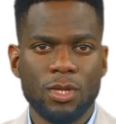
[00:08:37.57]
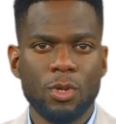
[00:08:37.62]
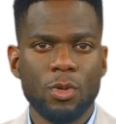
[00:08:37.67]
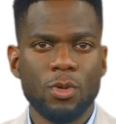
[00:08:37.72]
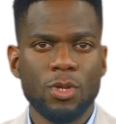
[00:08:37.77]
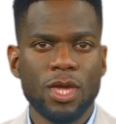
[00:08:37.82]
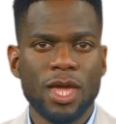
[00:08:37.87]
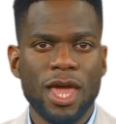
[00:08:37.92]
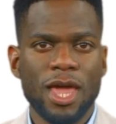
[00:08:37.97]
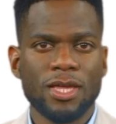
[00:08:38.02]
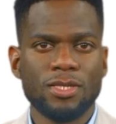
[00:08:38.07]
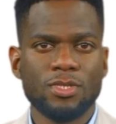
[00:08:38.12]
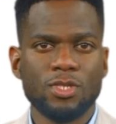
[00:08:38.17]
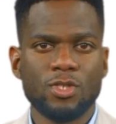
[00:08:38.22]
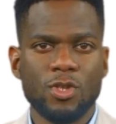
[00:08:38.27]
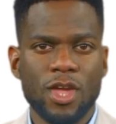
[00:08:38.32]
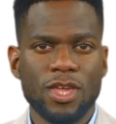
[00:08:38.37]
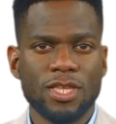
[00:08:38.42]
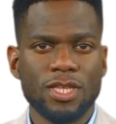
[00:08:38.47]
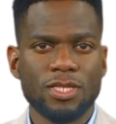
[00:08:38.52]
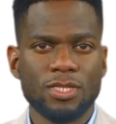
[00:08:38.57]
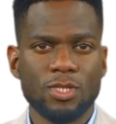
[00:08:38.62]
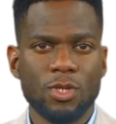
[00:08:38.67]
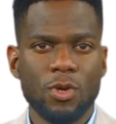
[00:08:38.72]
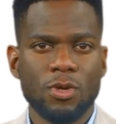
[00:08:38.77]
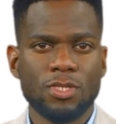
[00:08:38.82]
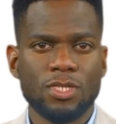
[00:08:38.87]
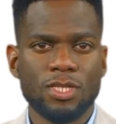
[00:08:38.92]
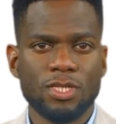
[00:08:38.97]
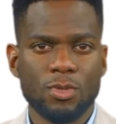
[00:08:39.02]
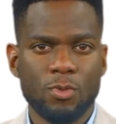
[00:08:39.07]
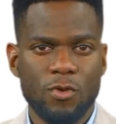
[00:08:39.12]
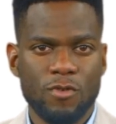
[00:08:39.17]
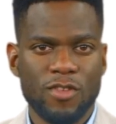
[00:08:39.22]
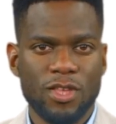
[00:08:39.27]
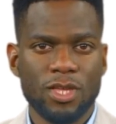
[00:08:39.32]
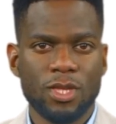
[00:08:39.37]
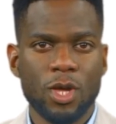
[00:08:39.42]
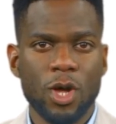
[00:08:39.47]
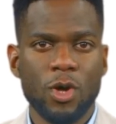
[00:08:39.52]
Google Ads tracking sources
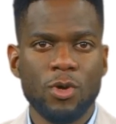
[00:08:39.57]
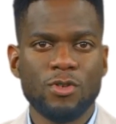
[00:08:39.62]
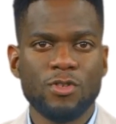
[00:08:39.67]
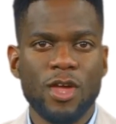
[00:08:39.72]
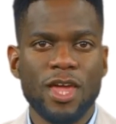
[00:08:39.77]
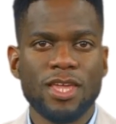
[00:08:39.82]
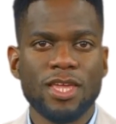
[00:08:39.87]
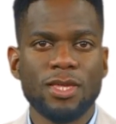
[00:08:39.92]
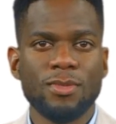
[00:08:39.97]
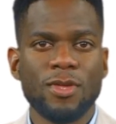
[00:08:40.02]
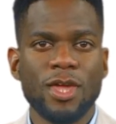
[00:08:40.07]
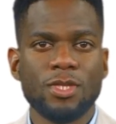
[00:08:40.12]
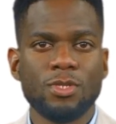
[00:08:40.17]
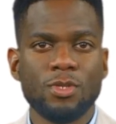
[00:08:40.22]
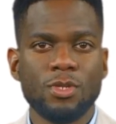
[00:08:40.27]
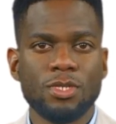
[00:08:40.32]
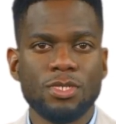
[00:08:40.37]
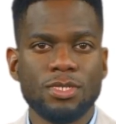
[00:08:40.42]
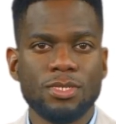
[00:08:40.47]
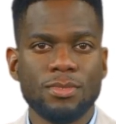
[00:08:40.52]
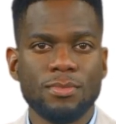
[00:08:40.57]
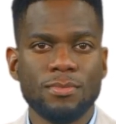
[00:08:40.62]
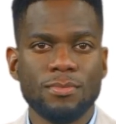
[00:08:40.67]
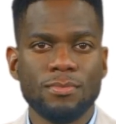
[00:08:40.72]
within call tracking metrics.